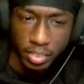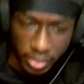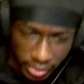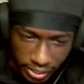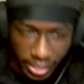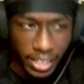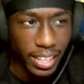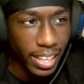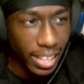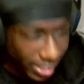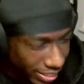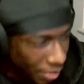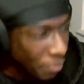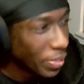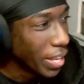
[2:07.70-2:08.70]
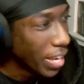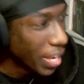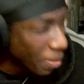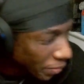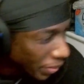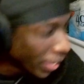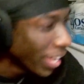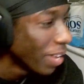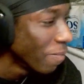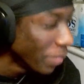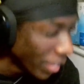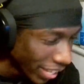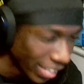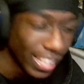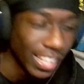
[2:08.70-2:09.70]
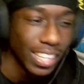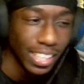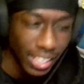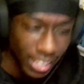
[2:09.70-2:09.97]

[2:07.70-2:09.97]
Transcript: Say less, I'm there, I'm there, I'm there.